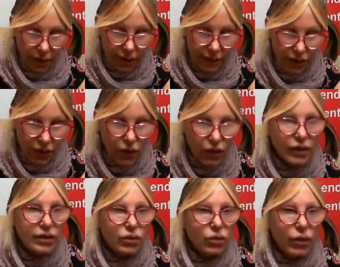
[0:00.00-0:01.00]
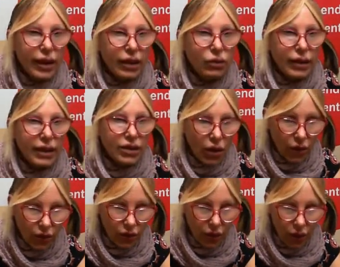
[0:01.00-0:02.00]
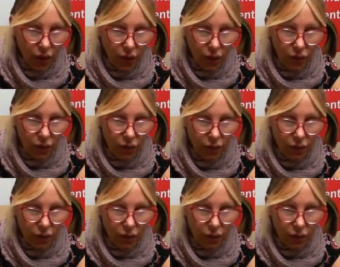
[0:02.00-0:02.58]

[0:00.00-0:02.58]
is used when we don't know